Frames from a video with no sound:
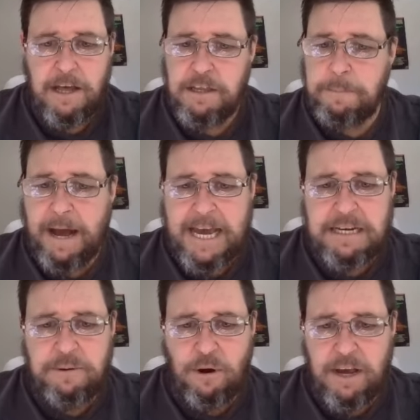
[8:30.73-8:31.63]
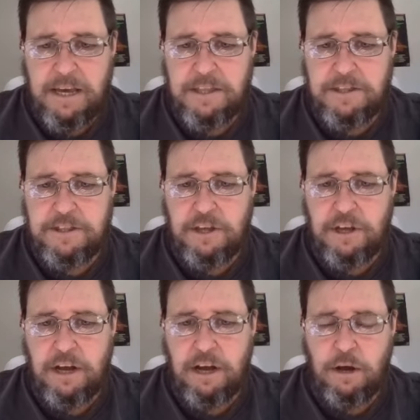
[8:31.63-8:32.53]
the Pain Boy,
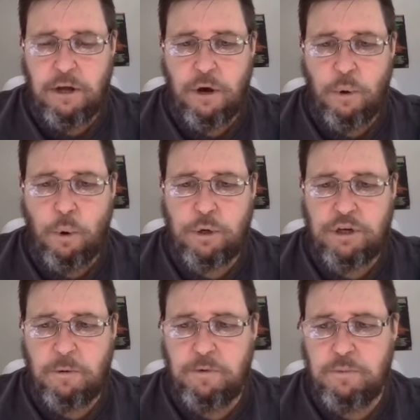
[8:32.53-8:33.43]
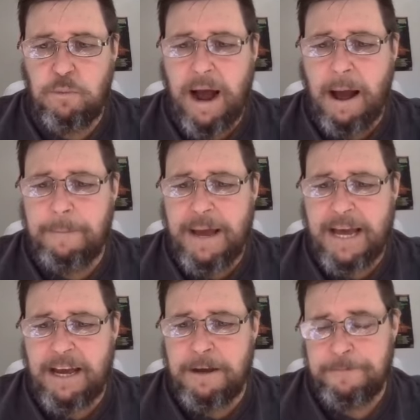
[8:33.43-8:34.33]
the Ork Knob with War
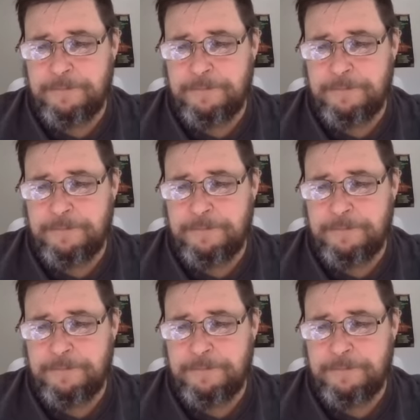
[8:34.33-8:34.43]
Banner,